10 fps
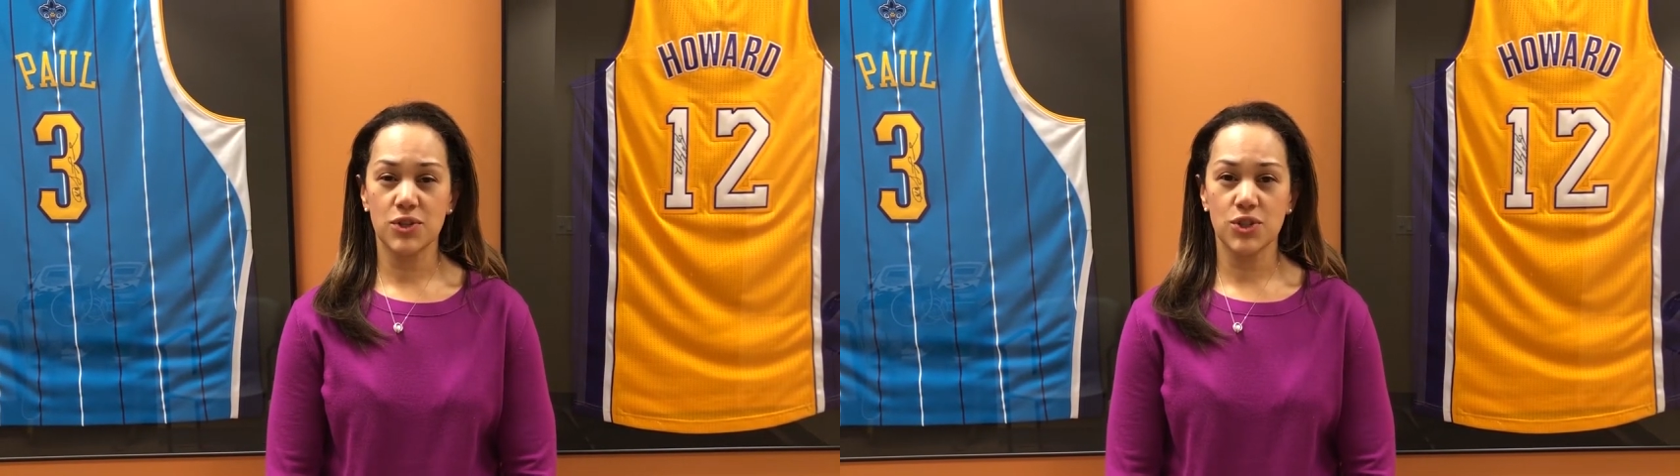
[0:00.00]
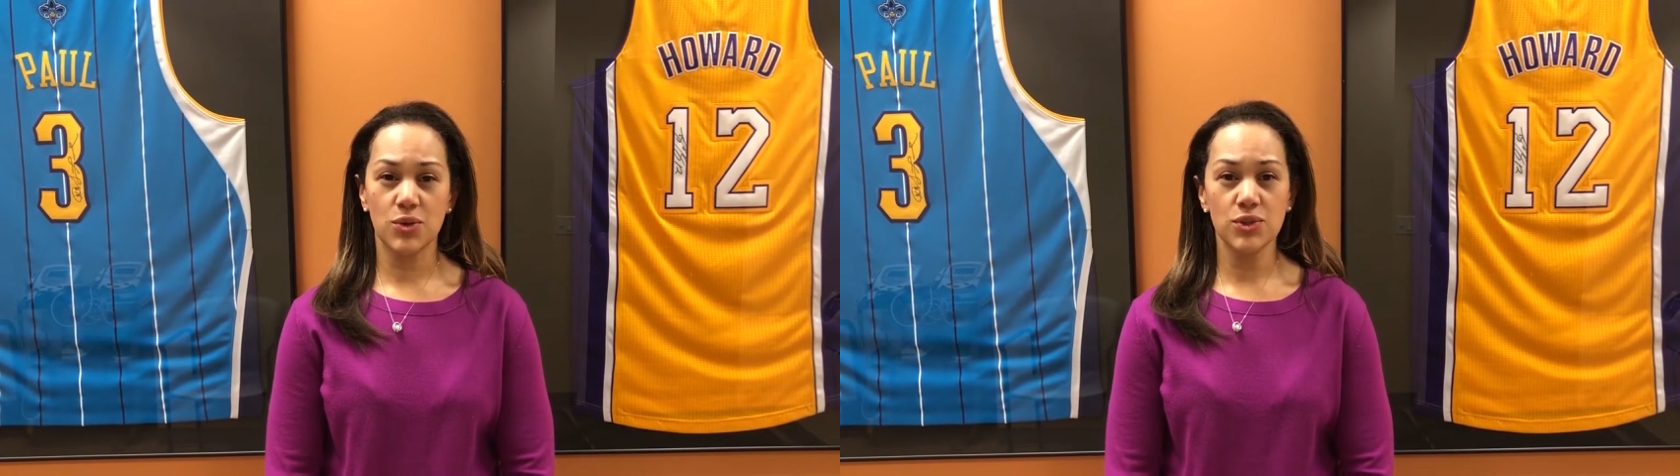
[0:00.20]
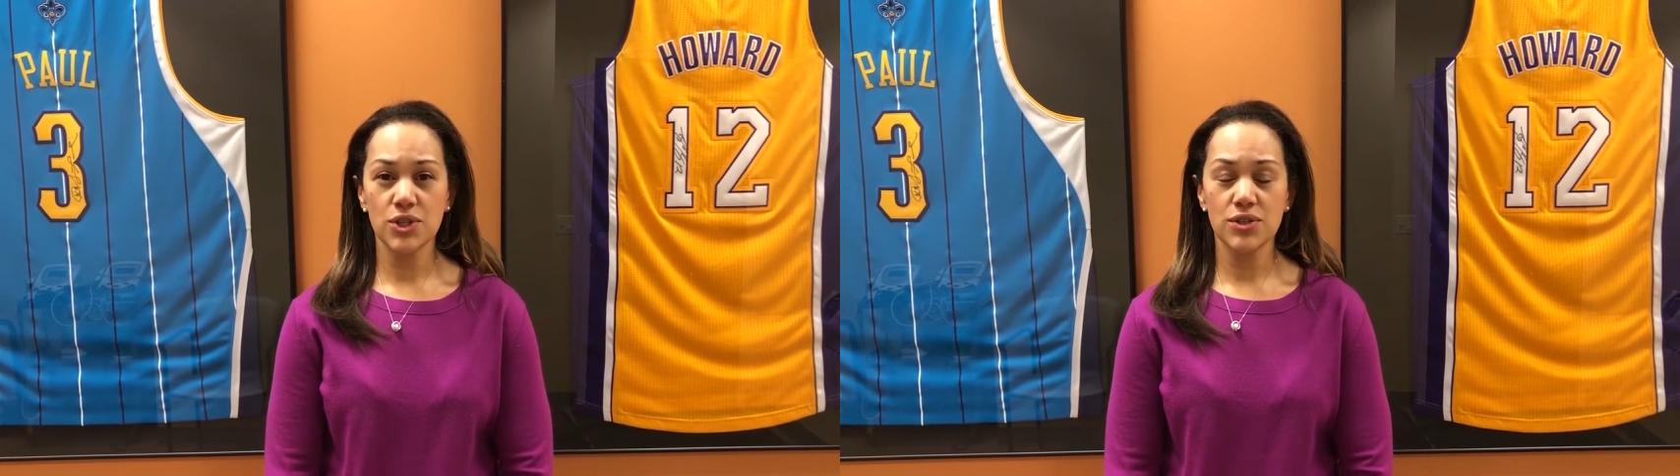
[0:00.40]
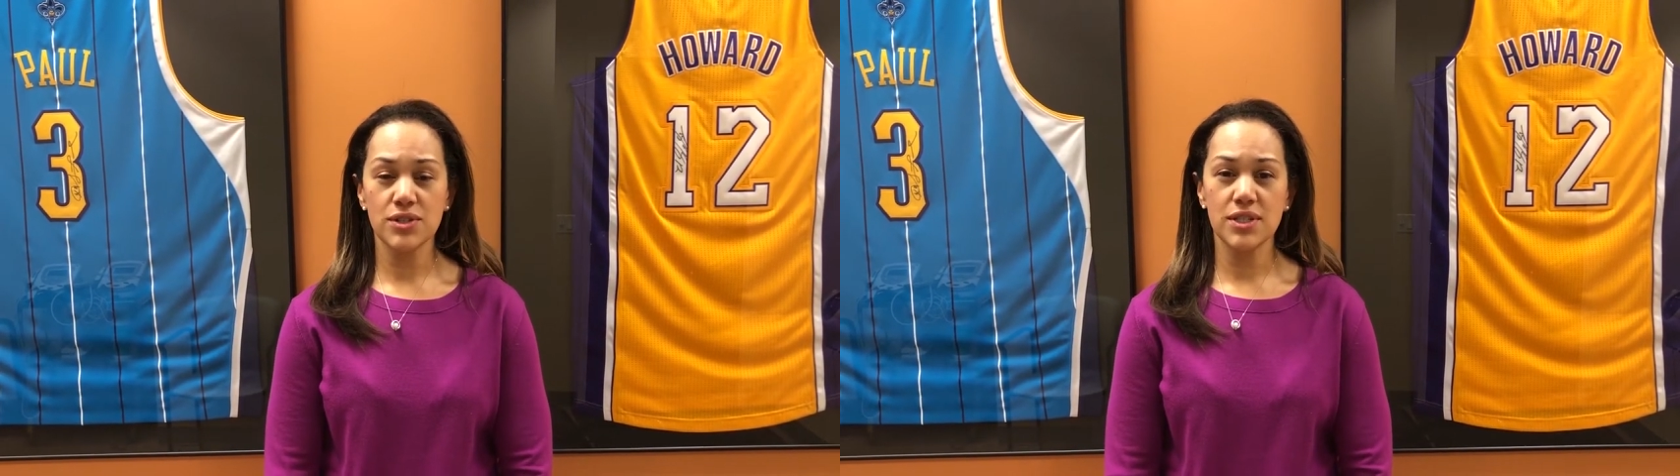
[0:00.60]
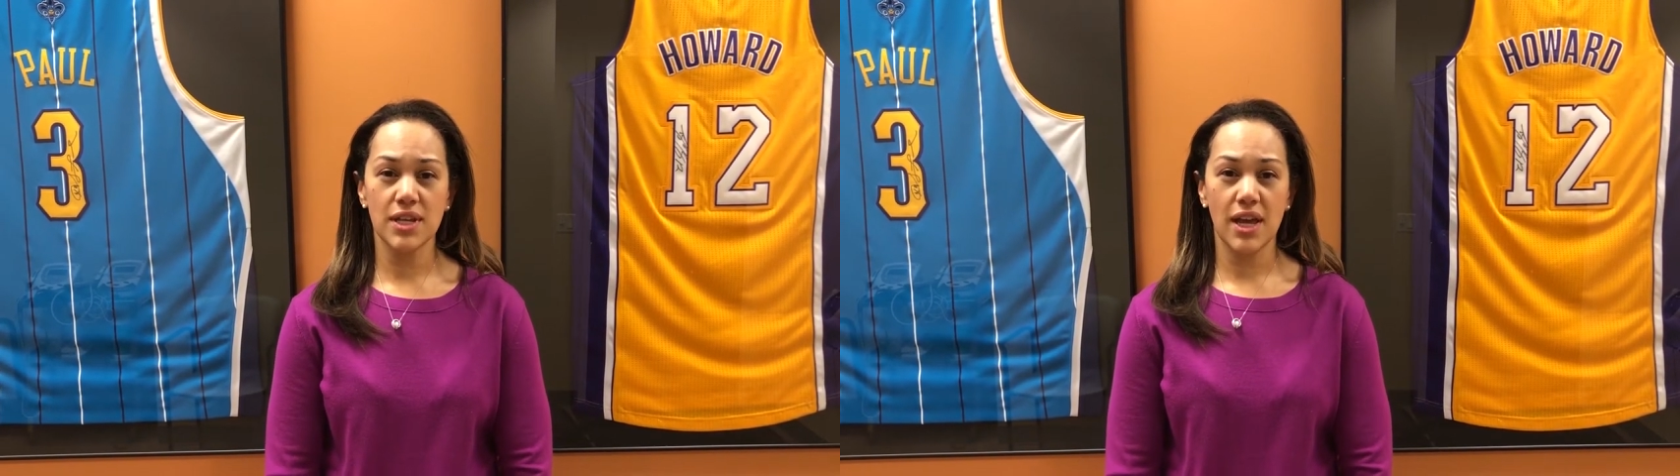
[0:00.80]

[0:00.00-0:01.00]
for shoulders